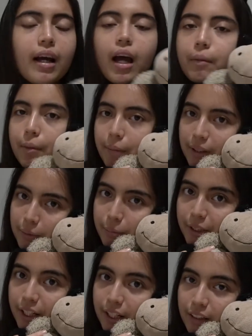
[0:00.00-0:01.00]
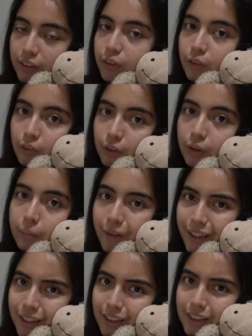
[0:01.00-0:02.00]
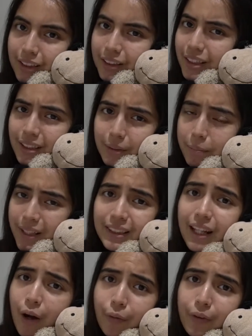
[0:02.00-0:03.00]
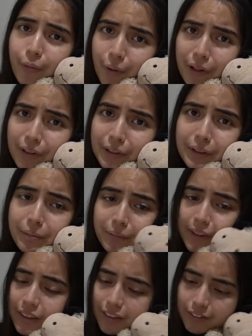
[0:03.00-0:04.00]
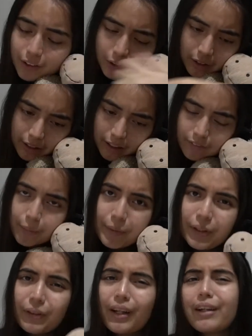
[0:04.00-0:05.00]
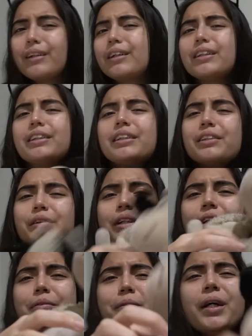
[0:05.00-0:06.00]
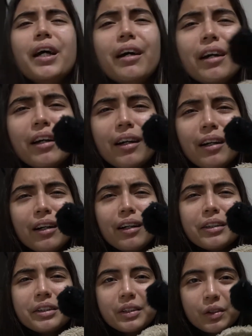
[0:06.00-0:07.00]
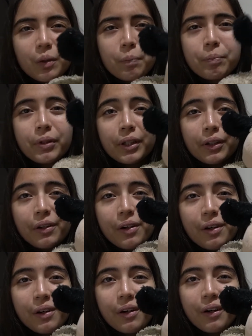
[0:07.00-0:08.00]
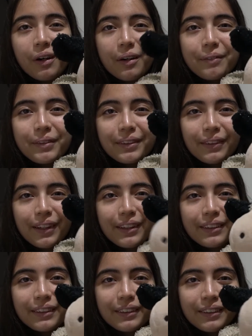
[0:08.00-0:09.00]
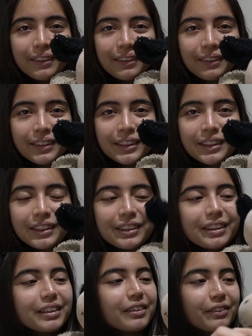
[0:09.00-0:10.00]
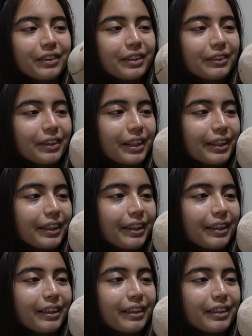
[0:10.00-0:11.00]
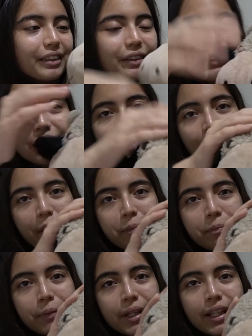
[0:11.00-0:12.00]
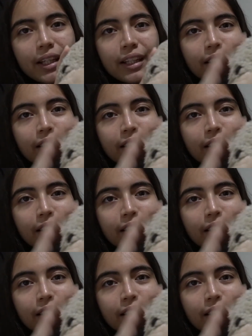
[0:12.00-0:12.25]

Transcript: happy belated birthday to Ngutut, because she's the best cow in the world and she deserves all the love. I mean, look at her, she's so pure. I mean, look at her, she's so cute and she's so happy